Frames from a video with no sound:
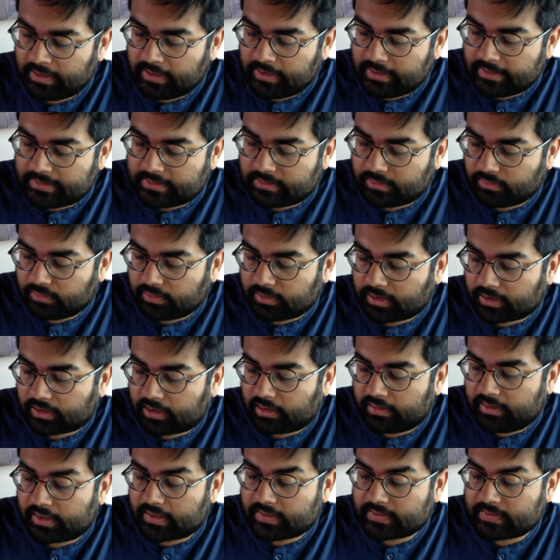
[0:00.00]
So the
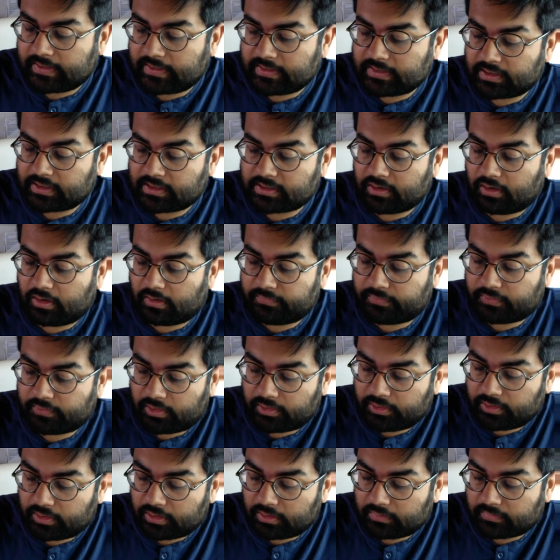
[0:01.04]
career centers of
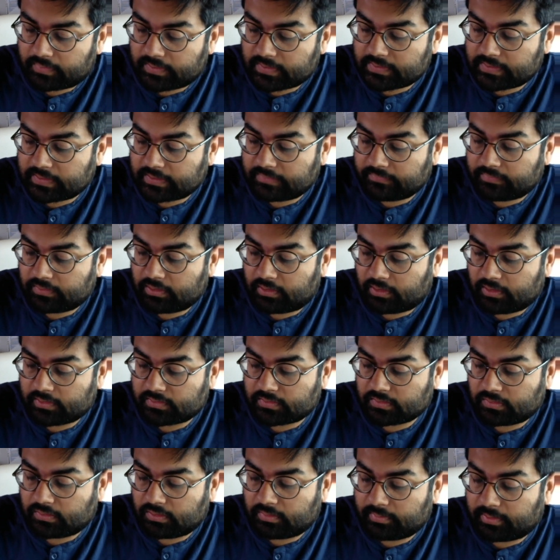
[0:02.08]
your university will
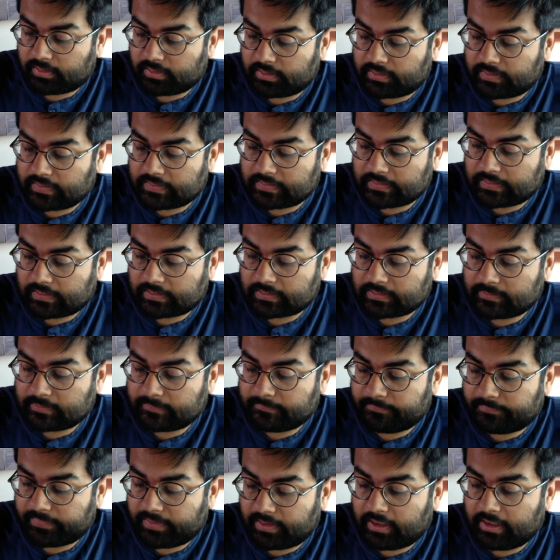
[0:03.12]
also know about these things.
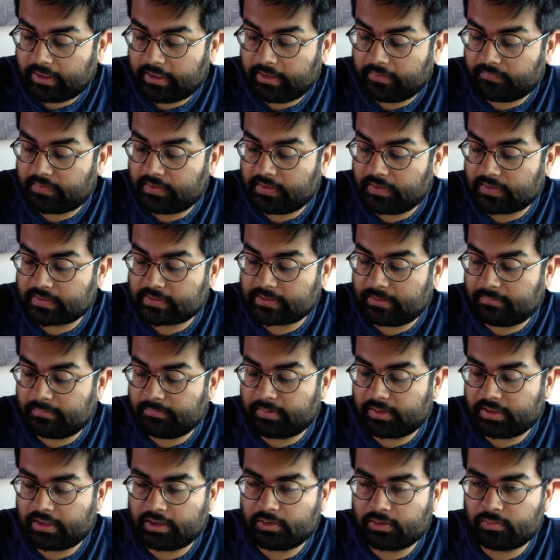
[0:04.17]
Now, if there's
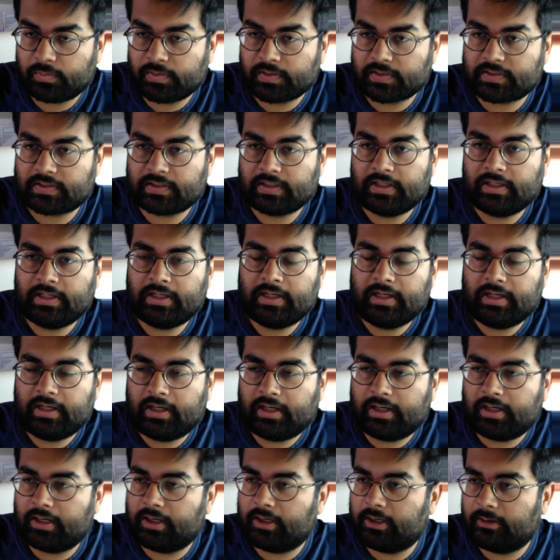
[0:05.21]
somebody who is
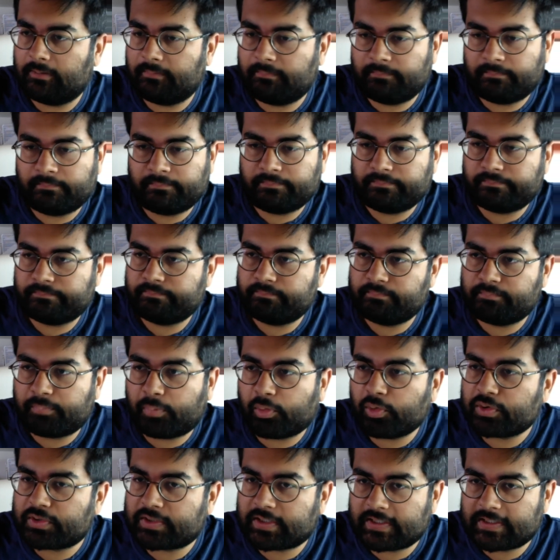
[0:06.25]

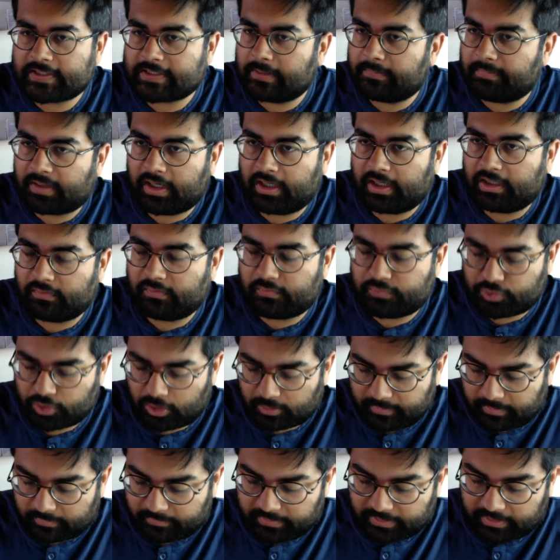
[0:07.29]
posting some kind of
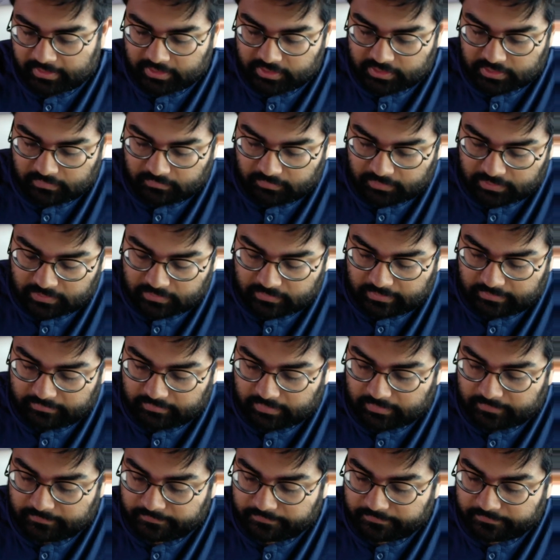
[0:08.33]
job application whatsoever.